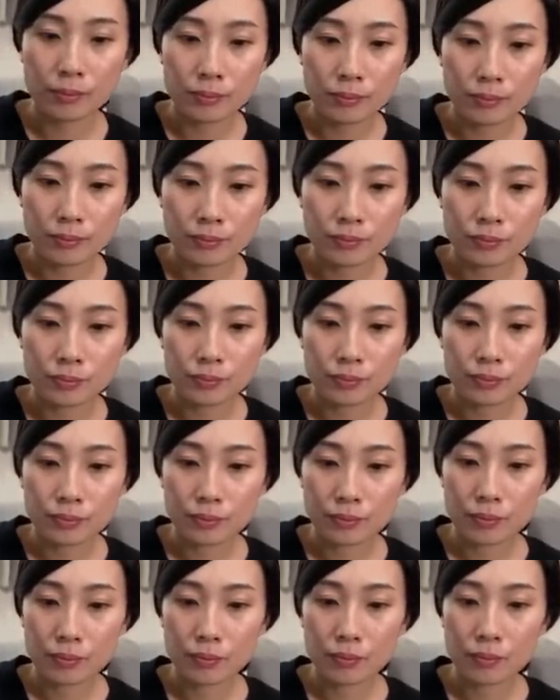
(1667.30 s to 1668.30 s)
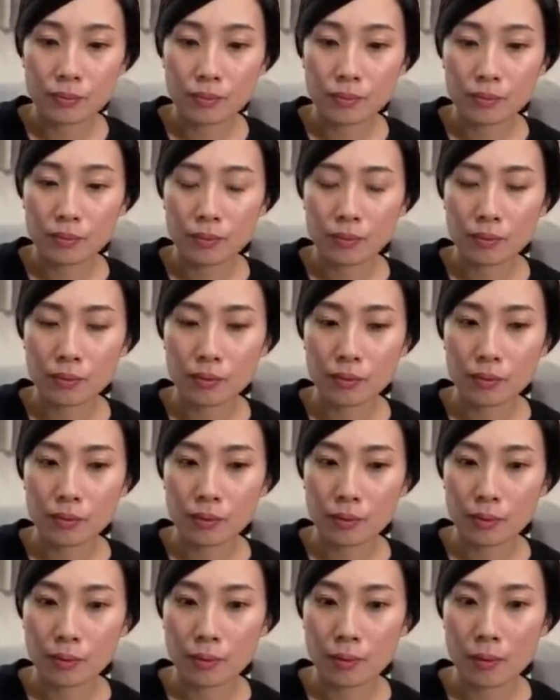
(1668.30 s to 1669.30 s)

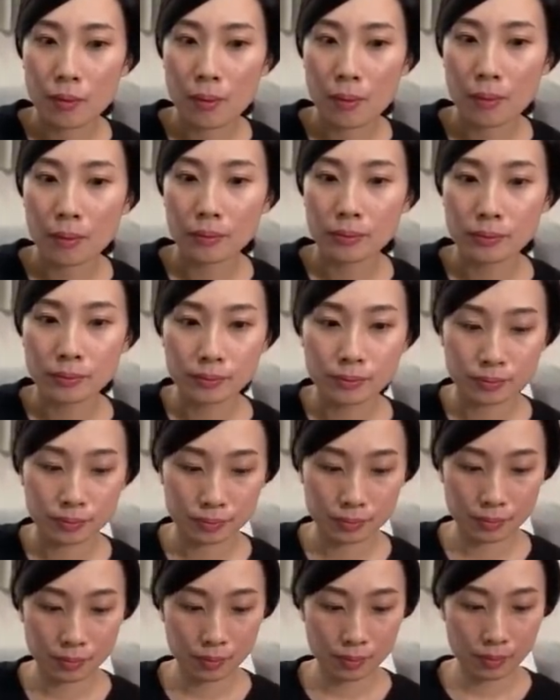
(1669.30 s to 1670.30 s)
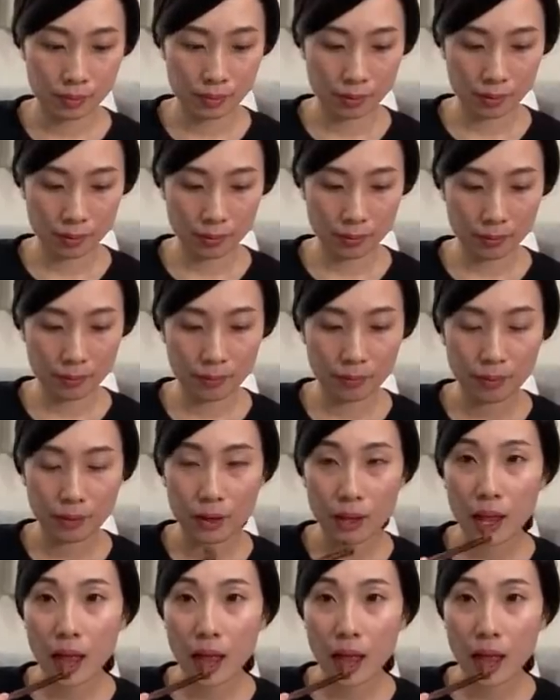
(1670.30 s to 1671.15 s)
No words are spoken by the person on screen.